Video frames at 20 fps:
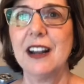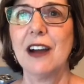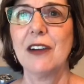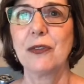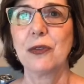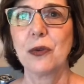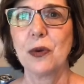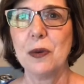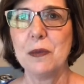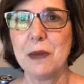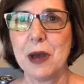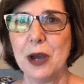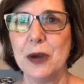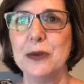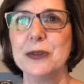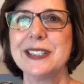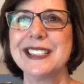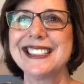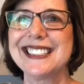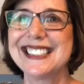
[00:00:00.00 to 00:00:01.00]
of remote
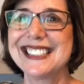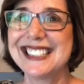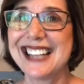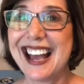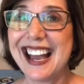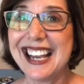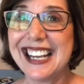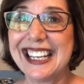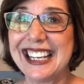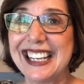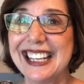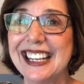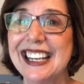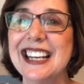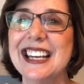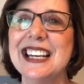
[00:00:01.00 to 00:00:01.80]
signing.